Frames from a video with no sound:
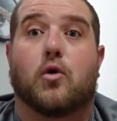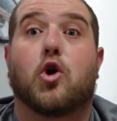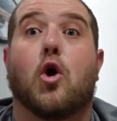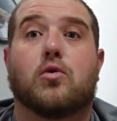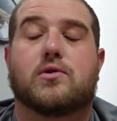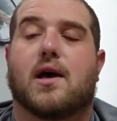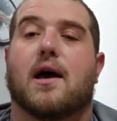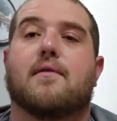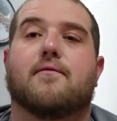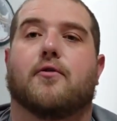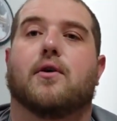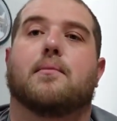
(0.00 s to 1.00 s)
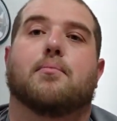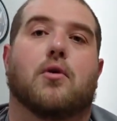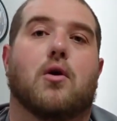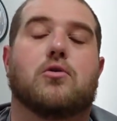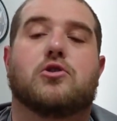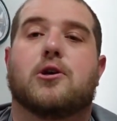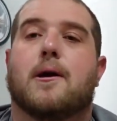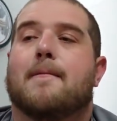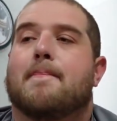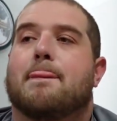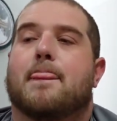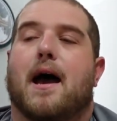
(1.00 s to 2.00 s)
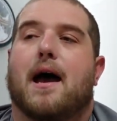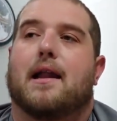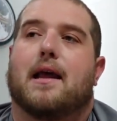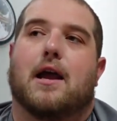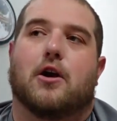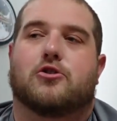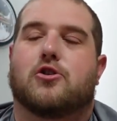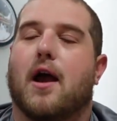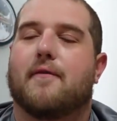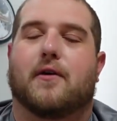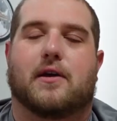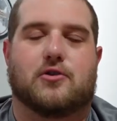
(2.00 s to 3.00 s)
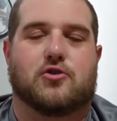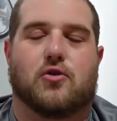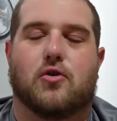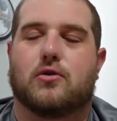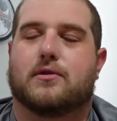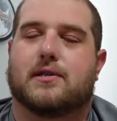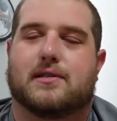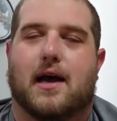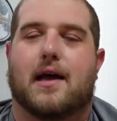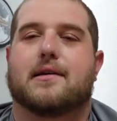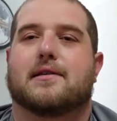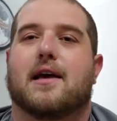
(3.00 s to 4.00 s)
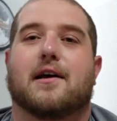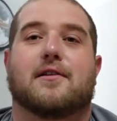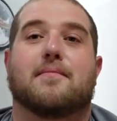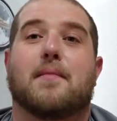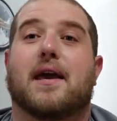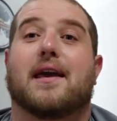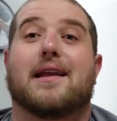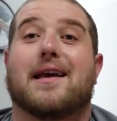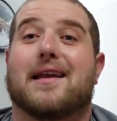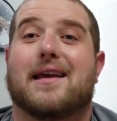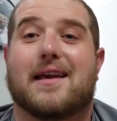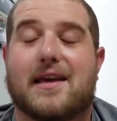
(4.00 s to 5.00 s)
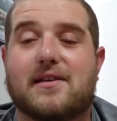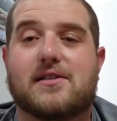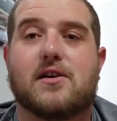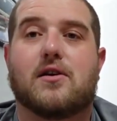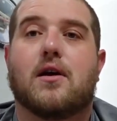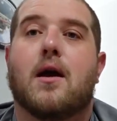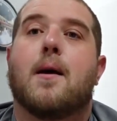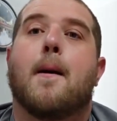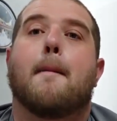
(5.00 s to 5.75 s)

go time for an approach that air traffic control does not exactly make it any easier.